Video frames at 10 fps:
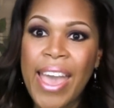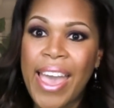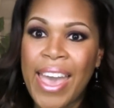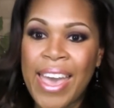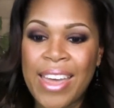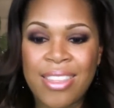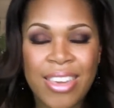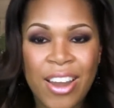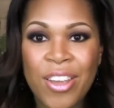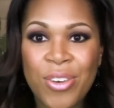And
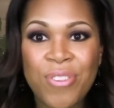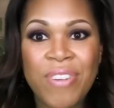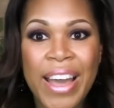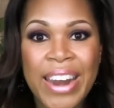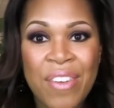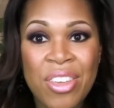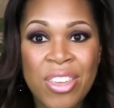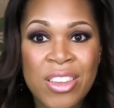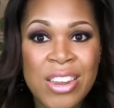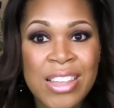there you'll find
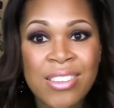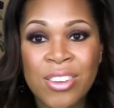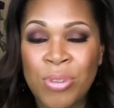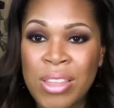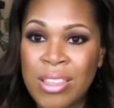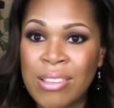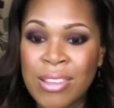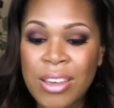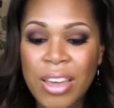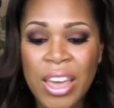everything you need to create this
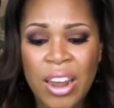look.